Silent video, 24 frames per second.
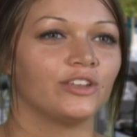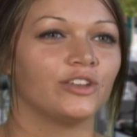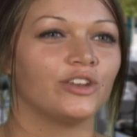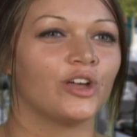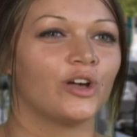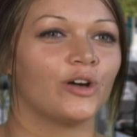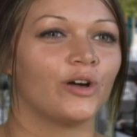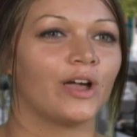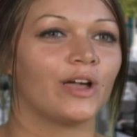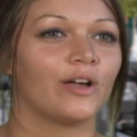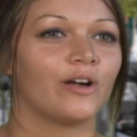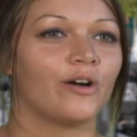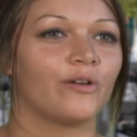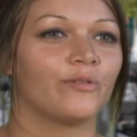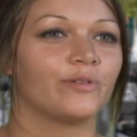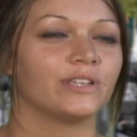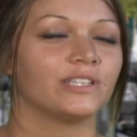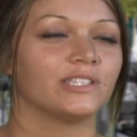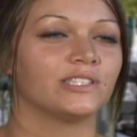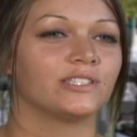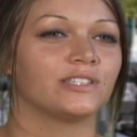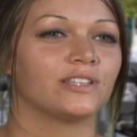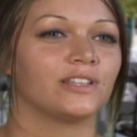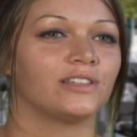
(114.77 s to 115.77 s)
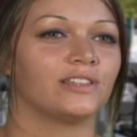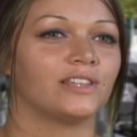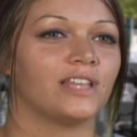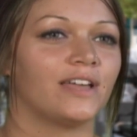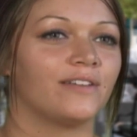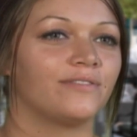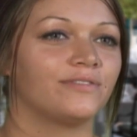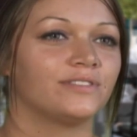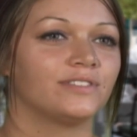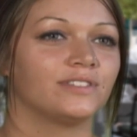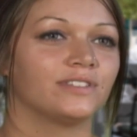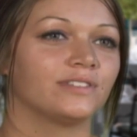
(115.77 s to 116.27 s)
You know, I always
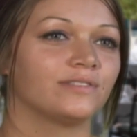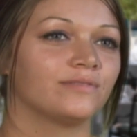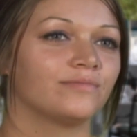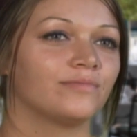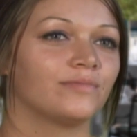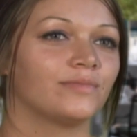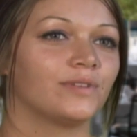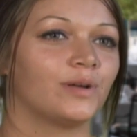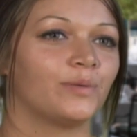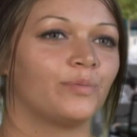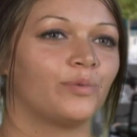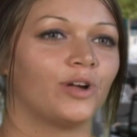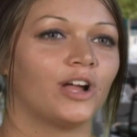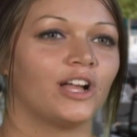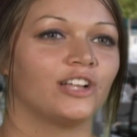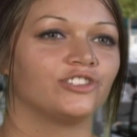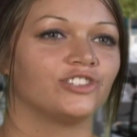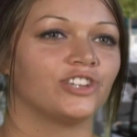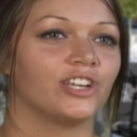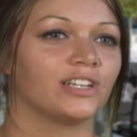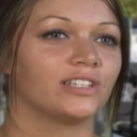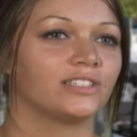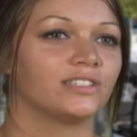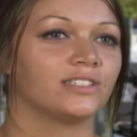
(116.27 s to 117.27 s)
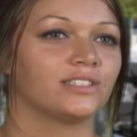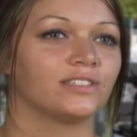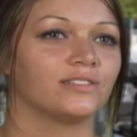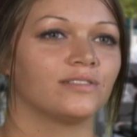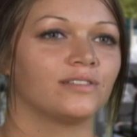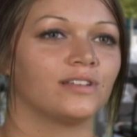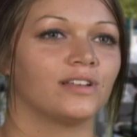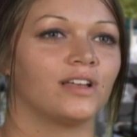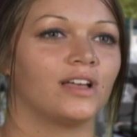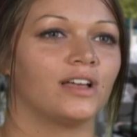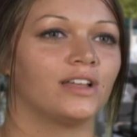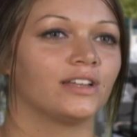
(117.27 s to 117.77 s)
left a project
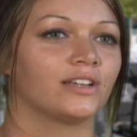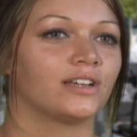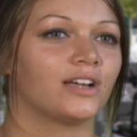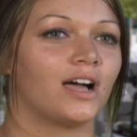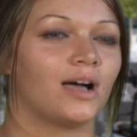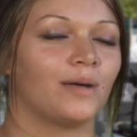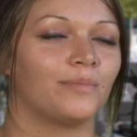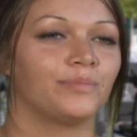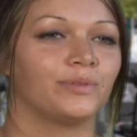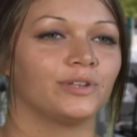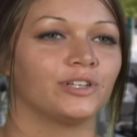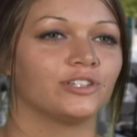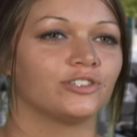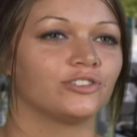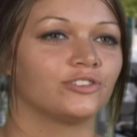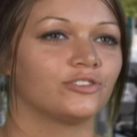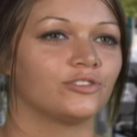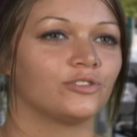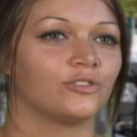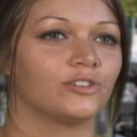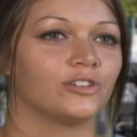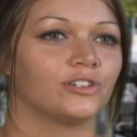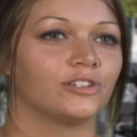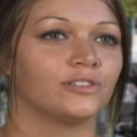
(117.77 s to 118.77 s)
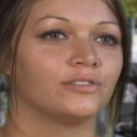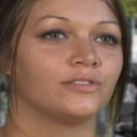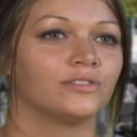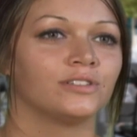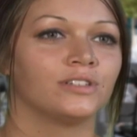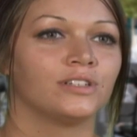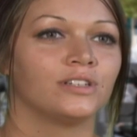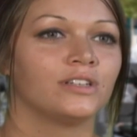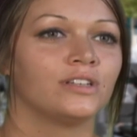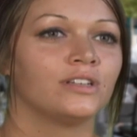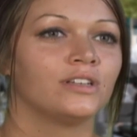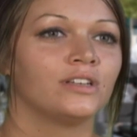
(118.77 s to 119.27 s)
unaccomplished or
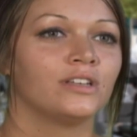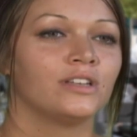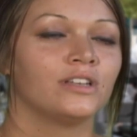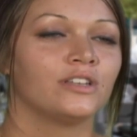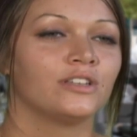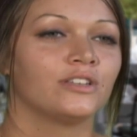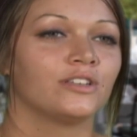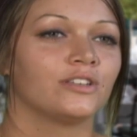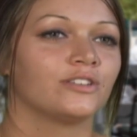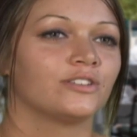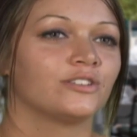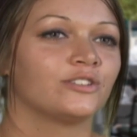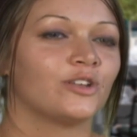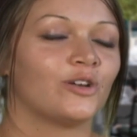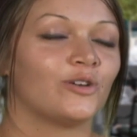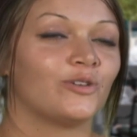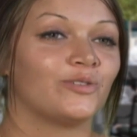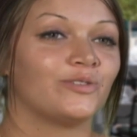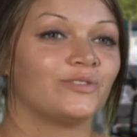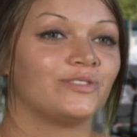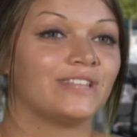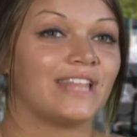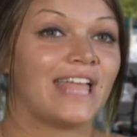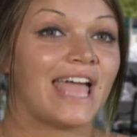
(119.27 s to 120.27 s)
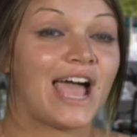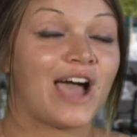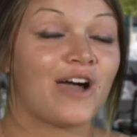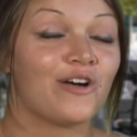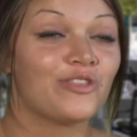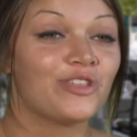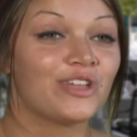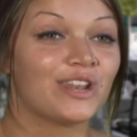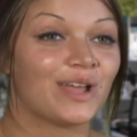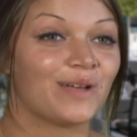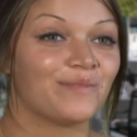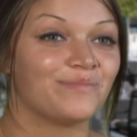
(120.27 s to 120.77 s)
so now
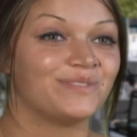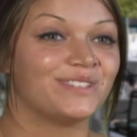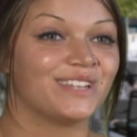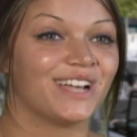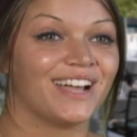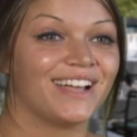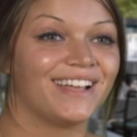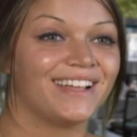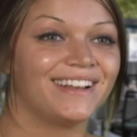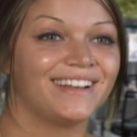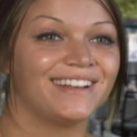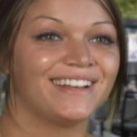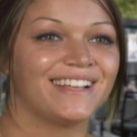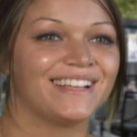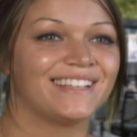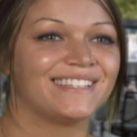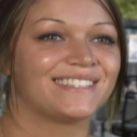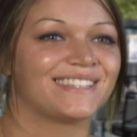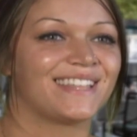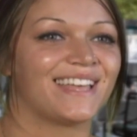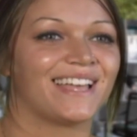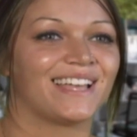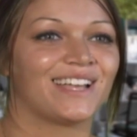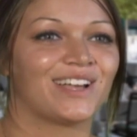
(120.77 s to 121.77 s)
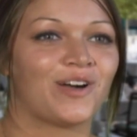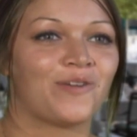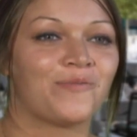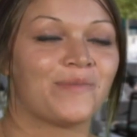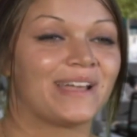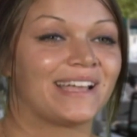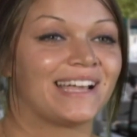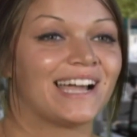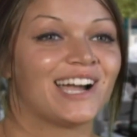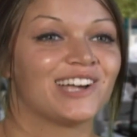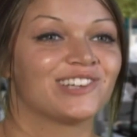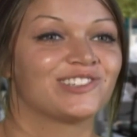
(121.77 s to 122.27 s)
that I'm done, it's like, oh
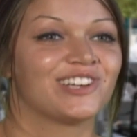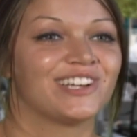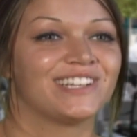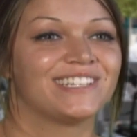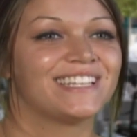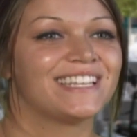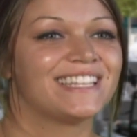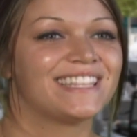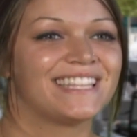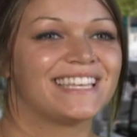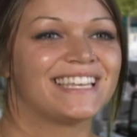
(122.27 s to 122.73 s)
my gosh, I did